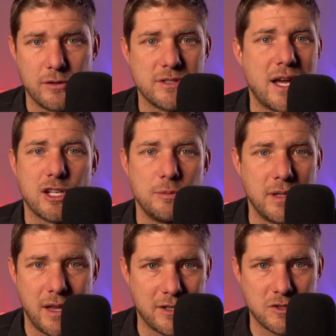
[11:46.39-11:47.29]
There's not going to be
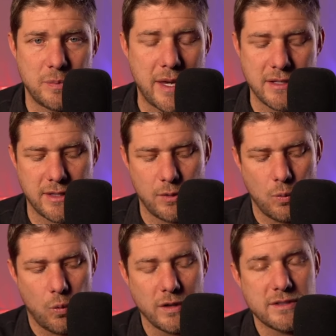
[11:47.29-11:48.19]
a lot of space. And
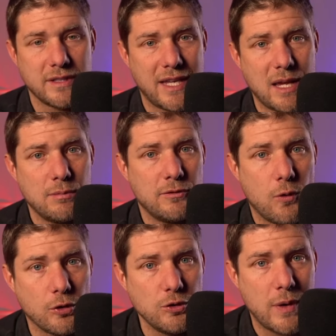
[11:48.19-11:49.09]
once the game
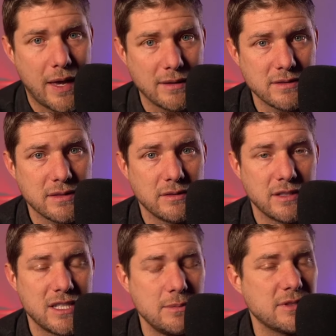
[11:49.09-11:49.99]
before you ends, the
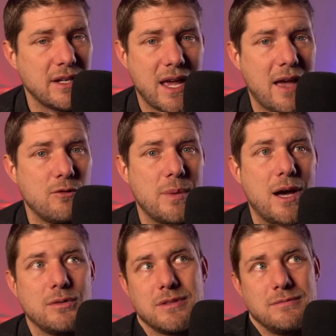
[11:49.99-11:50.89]
team is going to have
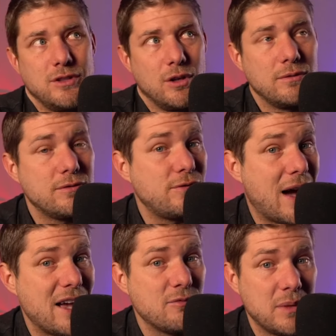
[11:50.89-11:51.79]
about,
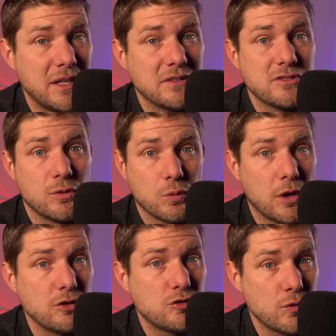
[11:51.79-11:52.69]
5 minutes to
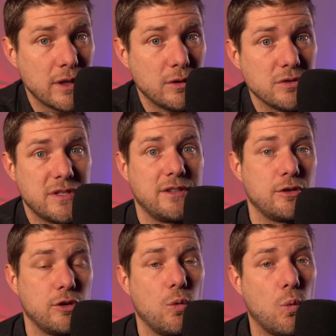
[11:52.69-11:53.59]
run drills that they're
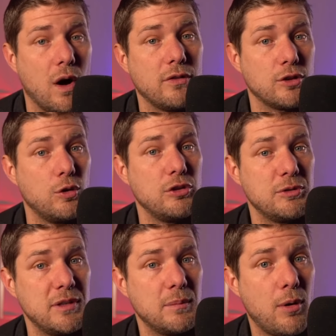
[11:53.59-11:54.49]
going to want the goalie
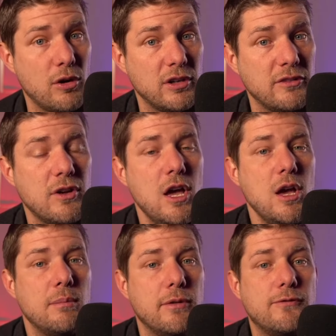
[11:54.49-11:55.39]
to be a part of
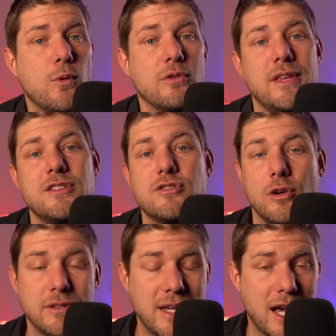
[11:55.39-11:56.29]
before they
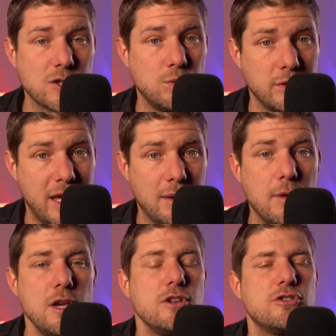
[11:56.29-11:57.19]
start the actual game.
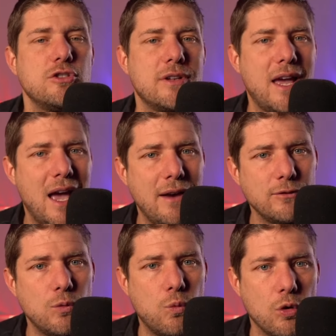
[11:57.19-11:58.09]
So you're going to have
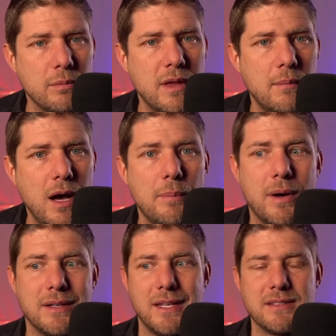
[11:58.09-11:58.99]
to warm them up
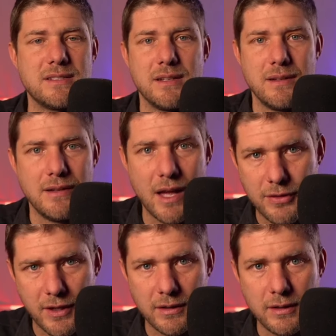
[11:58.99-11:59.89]
against
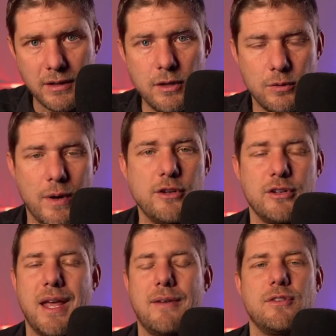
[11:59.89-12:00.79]
nothing, right? You're
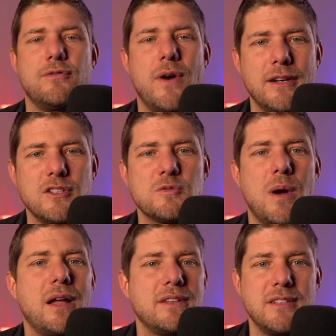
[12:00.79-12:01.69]
going to have to find a
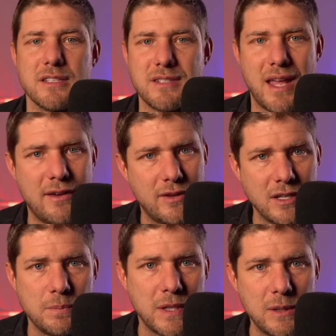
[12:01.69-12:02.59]
spot that doesn't have
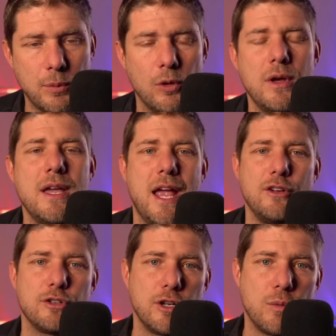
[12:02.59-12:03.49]
any people, and
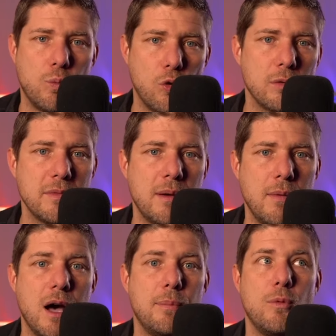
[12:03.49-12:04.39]
you're going to warm them
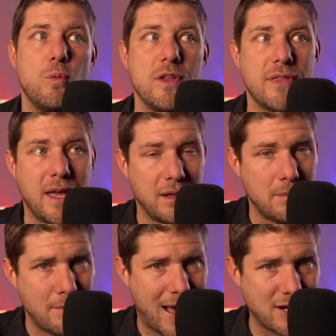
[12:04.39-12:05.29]
up with an
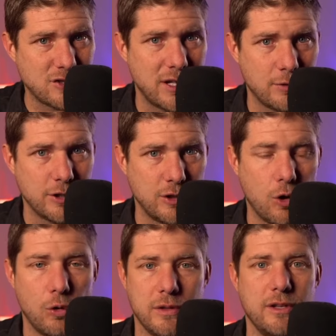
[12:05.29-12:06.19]
imaginary
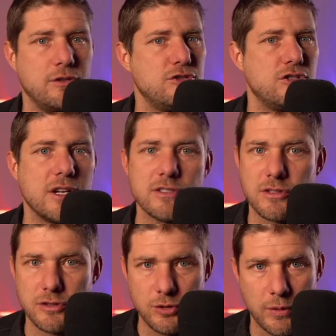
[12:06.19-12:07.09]
goal. And they're
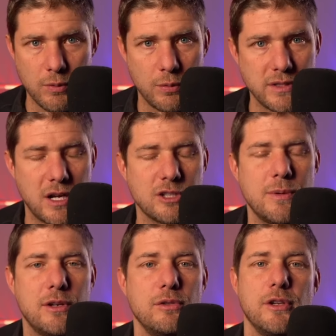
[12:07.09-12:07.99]
just doing what we talked
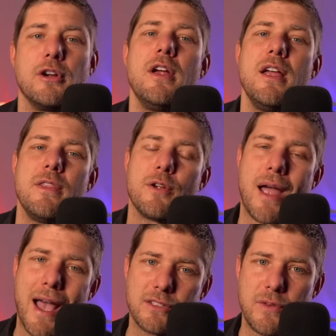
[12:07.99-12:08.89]
about earlier. They're
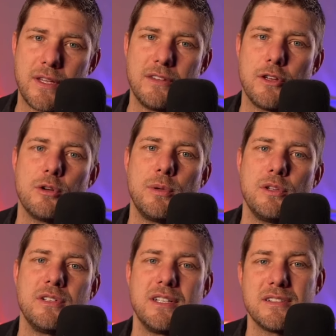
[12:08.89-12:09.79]
activating their
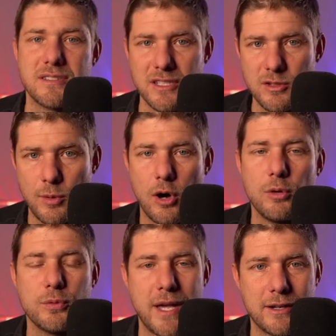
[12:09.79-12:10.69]
ability to see the ball,
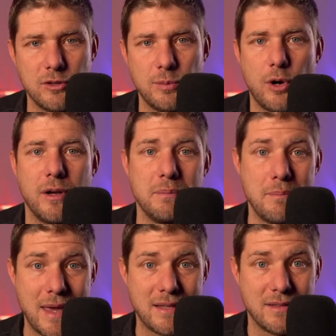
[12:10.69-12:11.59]
react to the ball, and
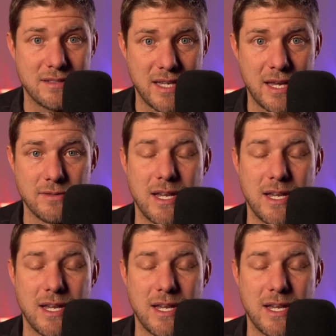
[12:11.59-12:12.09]
make the saves.